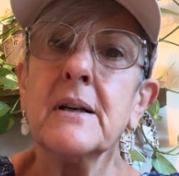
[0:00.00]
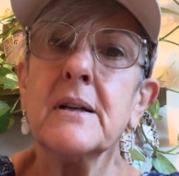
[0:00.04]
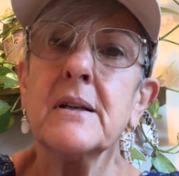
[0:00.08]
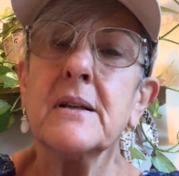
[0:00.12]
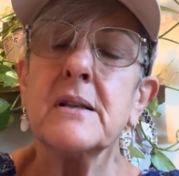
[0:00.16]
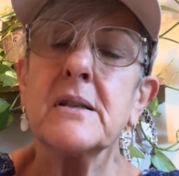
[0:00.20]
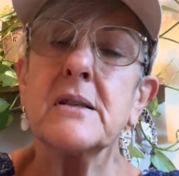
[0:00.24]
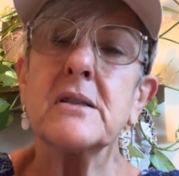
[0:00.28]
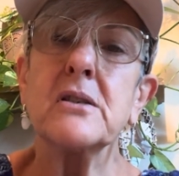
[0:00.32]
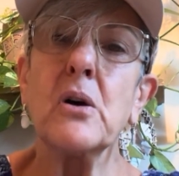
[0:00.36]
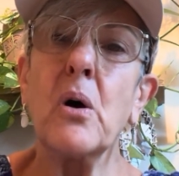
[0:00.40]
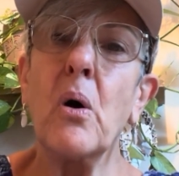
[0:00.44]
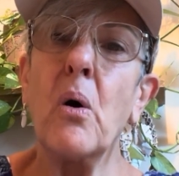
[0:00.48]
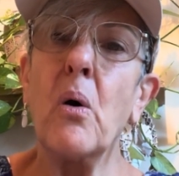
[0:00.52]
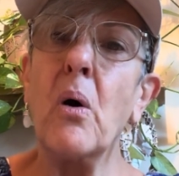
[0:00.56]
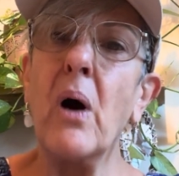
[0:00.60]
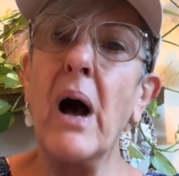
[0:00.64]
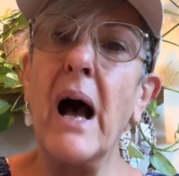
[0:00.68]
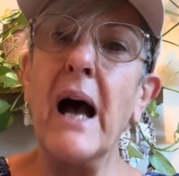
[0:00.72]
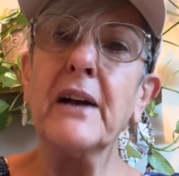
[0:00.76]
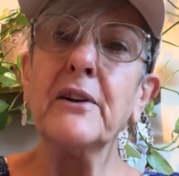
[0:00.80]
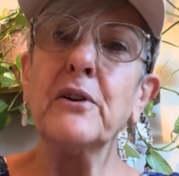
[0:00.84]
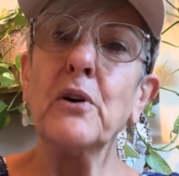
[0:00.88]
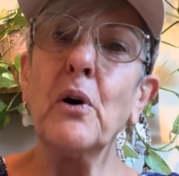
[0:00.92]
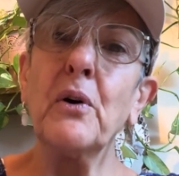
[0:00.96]
So
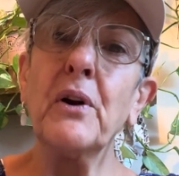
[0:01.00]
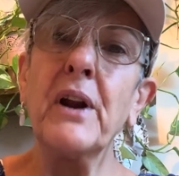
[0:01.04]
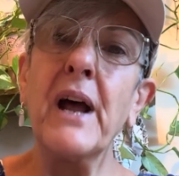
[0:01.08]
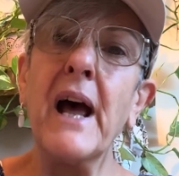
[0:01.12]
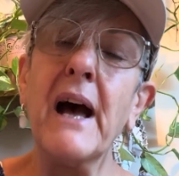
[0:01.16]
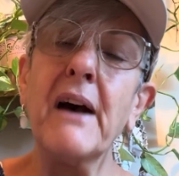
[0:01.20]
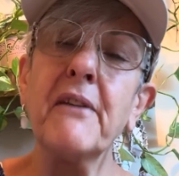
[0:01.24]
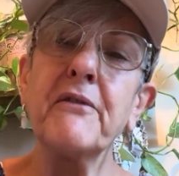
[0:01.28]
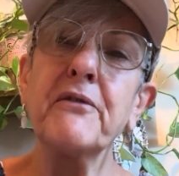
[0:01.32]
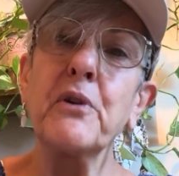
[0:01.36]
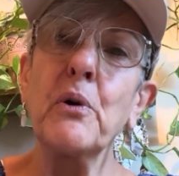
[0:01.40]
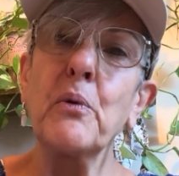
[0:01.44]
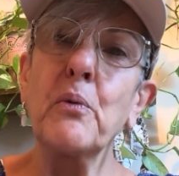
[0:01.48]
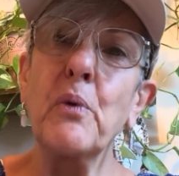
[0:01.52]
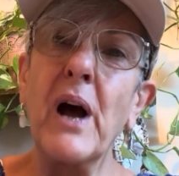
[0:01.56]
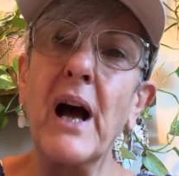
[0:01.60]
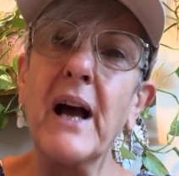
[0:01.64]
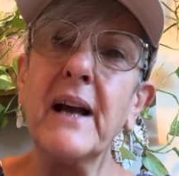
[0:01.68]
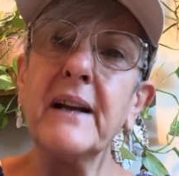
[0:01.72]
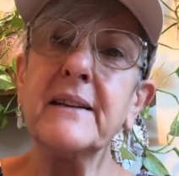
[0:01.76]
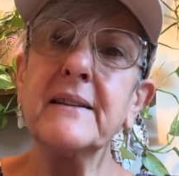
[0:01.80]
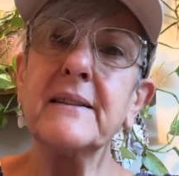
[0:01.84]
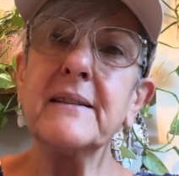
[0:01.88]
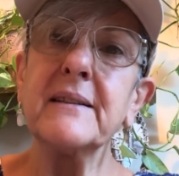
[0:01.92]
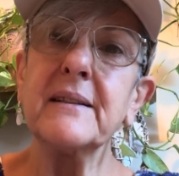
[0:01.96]
I don't have the
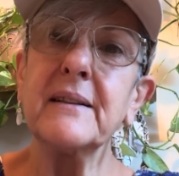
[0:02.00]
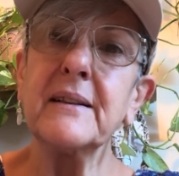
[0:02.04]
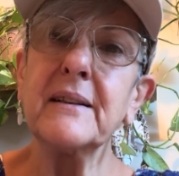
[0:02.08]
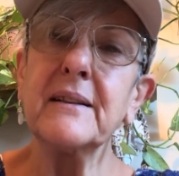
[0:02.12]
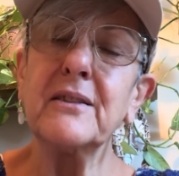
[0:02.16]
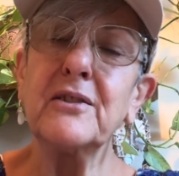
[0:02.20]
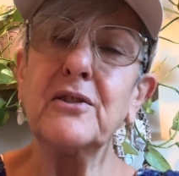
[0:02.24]
right